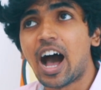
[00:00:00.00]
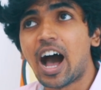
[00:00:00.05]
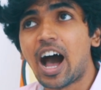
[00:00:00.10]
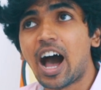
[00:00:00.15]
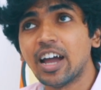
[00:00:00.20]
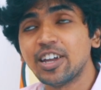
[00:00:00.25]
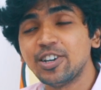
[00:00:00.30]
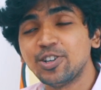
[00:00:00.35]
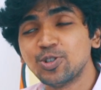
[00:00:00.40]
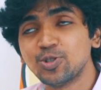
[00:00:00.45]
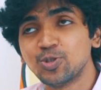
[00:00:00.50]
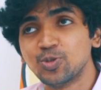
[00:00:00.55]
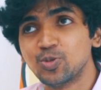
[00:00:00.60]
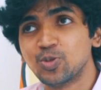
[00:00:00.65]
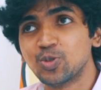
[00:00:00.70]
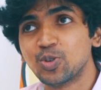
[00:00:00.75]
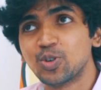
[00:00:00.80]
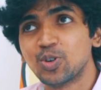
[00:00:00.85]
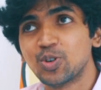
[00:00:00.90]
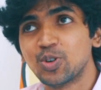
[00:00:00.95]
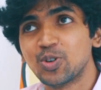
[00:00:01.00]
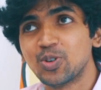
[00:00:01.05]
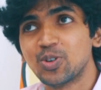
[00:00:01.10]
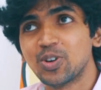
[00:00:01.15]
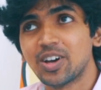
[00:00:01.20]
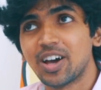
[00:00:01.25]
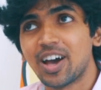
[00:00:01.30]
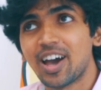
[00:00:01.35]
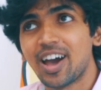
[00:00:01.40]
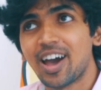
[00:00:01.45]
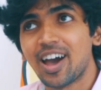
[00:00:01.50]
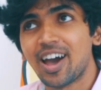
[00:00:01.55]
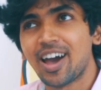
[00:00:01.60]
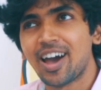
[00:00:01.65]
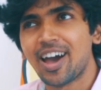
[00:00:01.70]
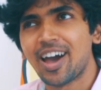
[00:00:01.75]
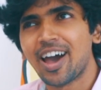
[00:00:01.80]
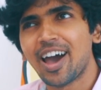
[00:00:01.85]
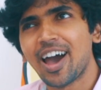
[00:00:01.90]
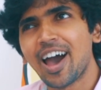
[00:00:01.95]
I do.
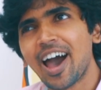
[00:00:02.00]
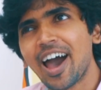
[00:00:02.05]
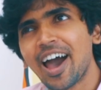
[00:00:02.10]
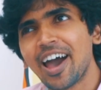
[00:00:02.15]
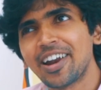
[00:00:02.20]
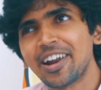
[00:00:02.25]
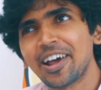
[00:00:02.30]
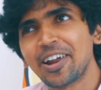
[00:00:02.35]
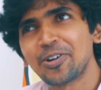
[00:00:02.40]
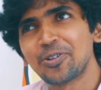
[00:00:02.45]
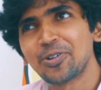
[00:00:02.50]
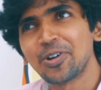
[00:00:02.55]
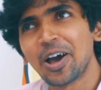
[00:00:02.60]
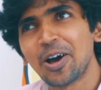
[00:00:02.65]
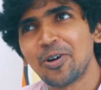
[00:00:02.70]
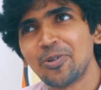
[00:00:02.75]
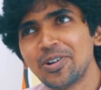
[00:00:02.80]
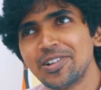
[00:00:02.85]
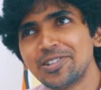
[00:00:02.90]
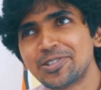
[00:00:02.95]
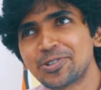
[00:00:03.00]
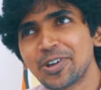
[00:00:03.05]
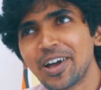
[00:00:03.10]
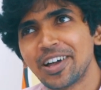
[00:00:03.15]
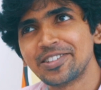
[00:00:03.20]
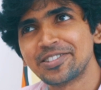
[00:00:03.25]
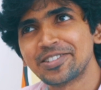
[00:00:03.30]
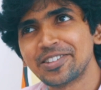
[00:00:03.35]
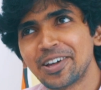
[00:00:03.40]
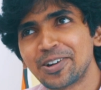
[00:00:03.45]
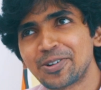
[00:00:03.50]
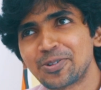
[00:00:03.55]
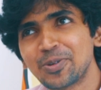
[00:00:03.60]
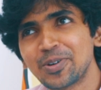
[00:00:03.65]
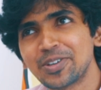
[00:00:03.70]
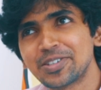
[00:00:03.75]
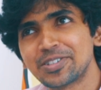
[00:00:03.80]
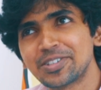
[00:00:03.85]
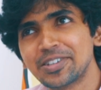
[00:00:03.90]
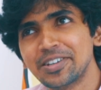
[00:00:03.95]
And I don't know how else to answer that
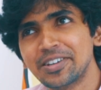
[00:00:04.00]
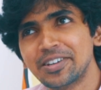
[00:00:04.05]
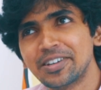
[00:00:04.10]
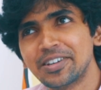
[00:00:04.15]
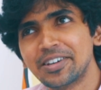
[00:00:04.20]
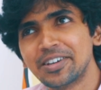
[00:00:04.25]
question.